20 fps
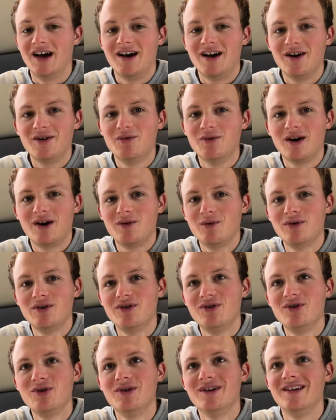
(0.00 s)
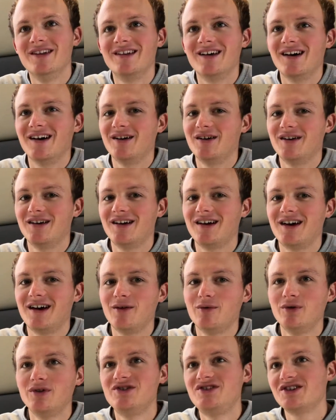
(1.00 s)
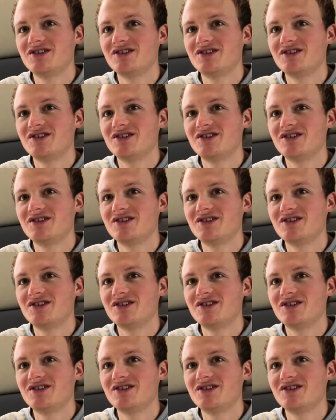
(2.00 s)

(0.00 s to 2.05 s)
Yeah, I wouldn't do it. I would